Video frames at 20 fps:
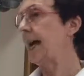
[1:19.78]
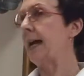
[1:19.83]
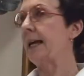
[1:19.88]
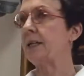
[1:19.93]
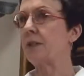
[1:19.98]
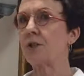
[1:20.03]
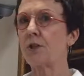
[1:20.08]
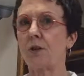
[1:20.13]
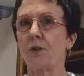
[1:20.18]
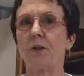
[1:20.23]

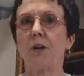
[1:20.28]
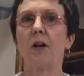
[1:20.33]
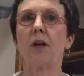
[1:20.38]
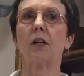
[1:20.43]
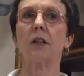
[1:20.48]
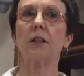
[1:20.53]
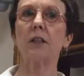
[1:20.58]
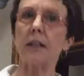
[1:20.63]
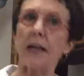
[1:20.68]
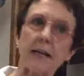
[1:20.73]
And so there are
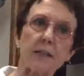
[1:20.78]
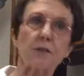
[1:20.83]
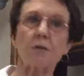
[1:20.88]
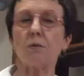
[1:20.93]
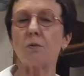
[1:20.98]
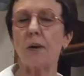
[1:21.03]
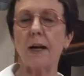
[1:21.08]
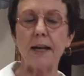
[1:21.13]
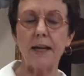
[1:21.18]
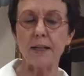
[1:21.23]
lots
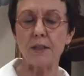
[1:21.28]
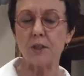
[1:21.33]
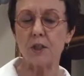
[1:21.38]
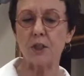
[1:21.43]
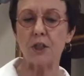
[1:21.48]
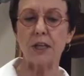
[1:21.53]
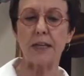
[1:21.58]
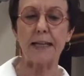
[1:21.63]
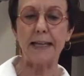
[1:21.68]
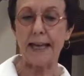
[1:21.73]
of ways
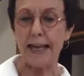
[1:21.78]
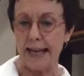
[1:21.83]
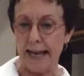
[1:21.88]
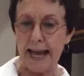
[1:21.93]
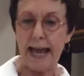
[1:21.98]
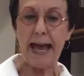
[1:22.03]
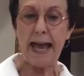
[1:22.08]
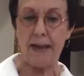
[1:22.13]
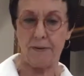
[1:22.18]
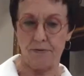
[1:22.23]
to get
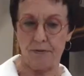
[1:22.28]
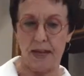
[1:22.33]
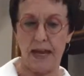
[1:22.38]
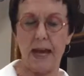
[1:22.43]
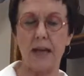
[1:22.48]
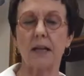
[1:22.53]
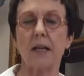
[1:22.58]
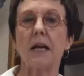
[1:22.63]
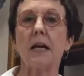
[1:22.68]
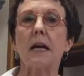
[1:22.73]
at
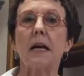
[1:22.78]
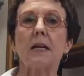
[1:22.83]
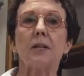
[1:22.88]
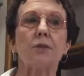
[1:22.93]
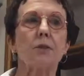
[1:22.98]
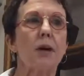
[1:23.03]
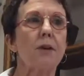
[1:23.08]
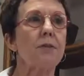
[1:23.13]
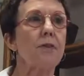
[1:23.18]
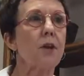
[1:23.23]
that.
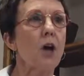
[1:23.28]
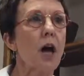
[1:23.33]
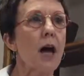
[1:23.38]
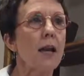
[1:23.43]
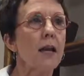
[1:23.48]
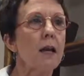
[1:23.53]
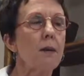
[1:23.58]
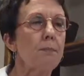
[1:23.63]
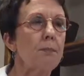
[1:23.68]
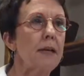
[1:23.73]
So I
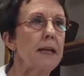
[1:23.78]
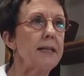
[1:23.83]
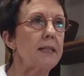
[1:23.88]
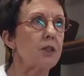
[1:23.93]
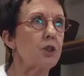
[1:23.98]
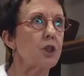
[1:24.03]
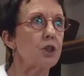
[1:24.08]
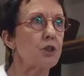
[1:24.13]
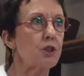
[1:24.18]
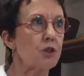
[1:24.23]
thought a place
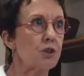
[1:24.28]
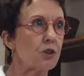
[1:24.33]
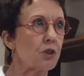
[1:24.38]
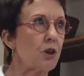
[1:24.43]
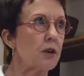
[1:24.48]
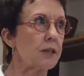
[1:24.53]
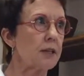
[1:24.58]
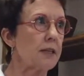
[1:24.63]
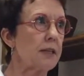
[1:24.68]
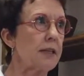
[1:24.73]
to
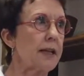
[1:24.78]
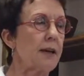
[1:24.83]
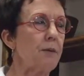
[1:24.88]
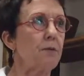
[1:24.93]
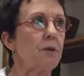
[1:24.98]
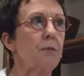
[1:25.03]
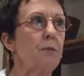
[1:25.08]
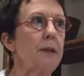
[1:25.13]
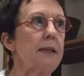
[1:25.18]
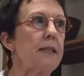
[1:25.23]
start today
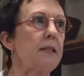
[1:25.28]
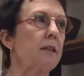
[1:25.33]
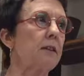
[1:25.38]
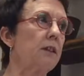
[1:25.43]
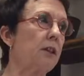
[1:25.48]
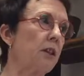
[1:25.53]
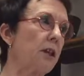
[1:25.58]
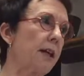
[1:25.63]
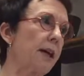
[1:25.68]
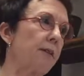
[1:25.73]
would be to
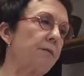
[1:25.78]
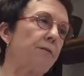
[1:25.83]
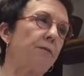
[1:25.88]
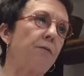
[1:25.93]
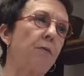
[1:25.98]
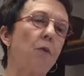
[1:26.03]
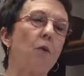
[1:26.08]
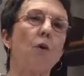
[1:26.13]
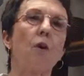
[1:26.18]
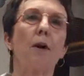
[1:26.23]
look at
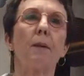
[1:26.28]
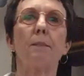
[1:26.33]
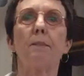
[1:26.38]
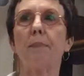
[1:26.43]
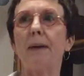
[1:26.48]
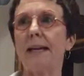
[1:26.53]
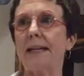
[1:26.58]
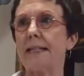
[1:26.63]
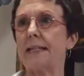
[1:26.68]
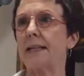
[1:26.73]
4
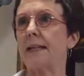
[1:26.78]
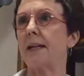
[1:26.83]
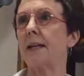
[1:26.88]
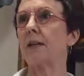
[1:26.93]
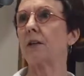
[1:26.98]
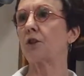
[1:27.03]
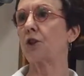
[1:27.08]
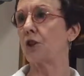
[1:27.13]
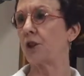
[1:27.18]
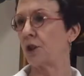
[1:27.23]
basic
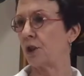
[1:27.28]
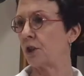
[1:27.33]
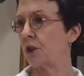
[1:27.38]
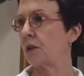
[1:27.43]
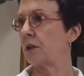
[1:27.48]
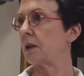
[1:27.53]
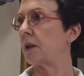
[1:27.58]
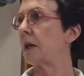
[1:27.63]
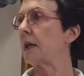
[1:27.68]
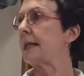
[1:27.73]

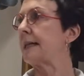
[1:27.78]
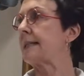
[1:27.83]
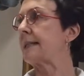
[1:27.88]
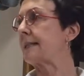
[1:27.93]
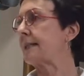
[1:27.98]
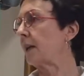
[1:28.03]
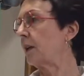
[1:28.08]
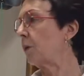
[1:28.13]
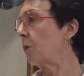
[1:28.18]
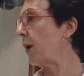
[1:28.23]
shirt
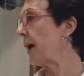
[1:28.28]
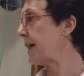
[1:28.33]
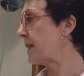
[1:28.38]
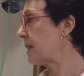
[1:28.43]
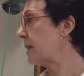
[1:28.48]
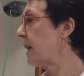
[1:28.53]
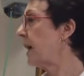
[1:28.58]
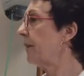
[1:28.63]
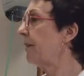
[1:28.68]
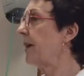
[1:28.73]

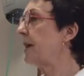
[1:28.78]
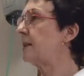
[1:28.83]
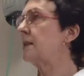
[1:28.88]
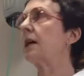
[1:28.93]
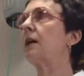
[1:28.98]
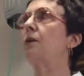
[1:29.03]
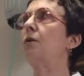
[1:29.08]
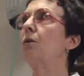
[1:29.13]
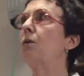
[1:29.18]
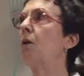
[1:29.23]
silhouettes, things
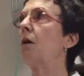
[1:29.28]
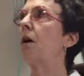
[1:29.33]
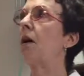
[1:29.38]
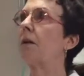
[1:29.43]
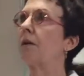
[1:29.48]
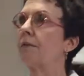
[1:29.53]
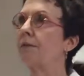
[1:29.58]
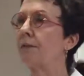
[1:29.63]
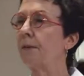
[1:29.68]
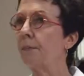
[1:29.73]
that you all
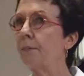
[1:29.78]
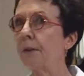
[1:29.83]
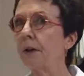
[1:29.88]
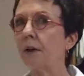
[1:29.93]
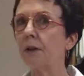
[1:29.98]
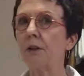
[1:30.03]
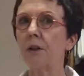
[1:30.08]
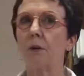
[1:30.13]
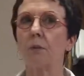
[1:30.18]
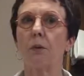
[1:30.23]
are
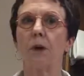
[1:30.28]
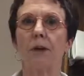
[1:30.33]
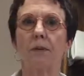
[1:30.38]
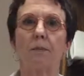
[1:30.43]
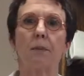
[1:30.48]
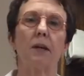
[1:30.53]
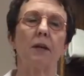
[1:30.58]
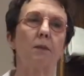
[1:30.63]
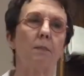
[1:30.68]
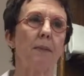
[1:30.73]
familiar with,
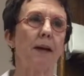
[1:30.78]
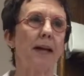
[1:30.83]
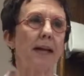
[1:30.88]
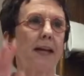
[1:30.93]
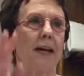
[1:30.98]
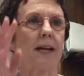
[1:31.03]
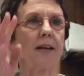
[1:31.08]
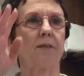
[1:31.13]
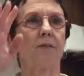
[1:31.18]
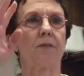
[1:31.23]
but you may
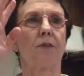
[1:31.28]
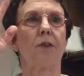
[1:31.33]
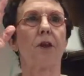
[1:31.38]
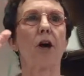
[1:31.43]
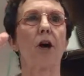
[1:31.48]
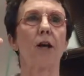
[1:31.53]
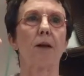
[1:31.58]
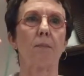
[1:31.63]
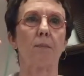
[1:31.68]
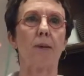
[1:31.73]
not have
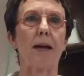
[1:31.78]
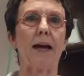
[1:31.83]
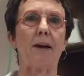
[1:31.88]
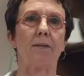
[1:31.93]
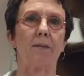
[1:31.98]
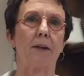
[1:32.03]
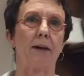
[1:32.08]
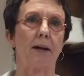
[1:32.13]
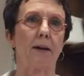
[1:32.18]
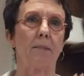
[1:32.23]
thought
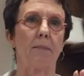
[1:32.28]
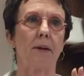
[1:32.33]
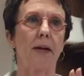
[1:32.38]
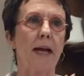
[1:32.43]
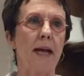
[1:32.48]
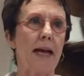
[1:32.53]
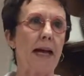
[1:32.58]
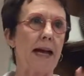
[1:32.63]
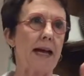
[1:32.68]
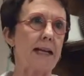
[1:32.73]
about them
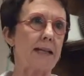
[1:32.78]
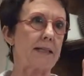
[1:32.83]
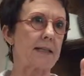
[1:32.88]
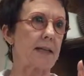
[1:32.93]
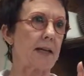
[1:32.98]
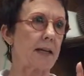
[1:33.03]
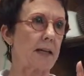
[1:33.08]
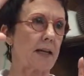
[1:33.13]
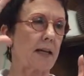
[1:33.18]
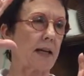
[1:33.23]
as
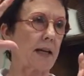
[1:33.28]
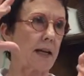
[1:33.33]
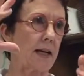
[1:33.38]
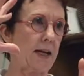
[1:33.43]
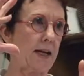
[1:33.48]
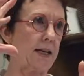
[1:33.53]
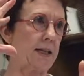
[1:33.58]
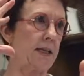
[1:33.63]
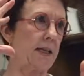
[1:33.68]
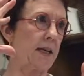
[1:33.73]
a
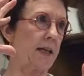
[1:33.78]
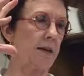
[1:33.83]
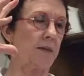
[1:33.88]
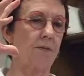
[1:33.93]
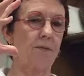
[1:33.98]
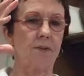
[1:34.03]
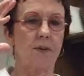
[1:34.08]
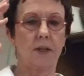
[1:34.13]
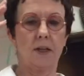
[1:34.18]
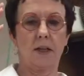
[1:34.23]
kind
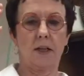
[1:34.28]
of